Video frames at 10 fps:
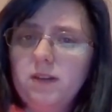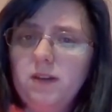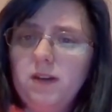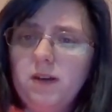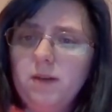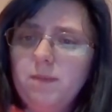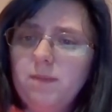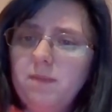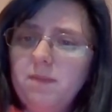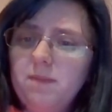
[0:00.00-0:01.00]

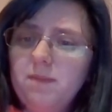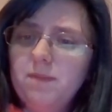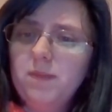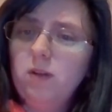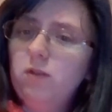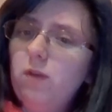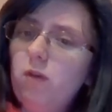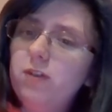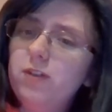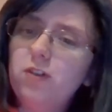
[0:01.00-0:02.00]
I look
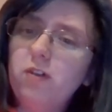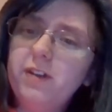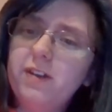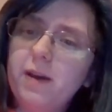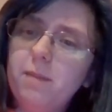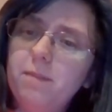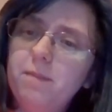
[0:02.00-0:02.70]
forward to story time.